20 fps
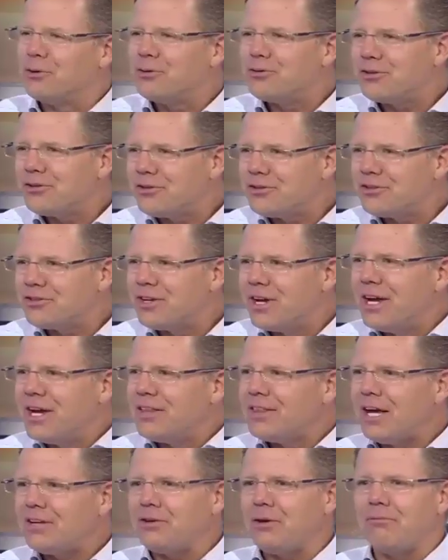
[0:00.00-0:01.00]
of cruises.
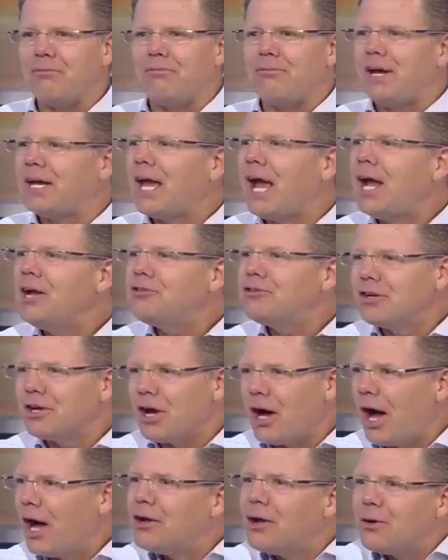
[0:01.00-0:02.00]
That's a
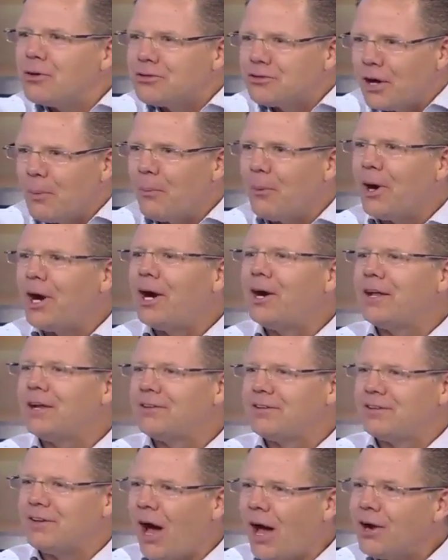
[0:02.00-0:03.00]
vacation condo somewhere.
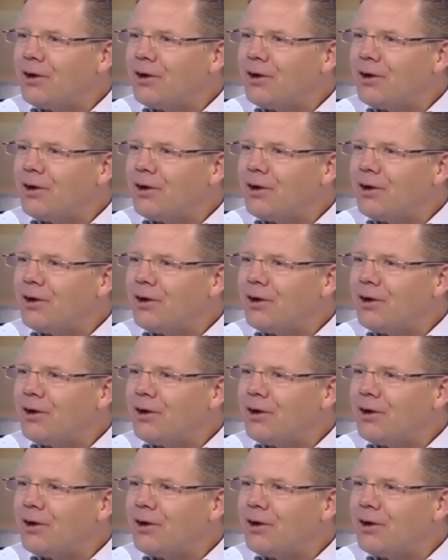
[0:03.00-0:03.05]
That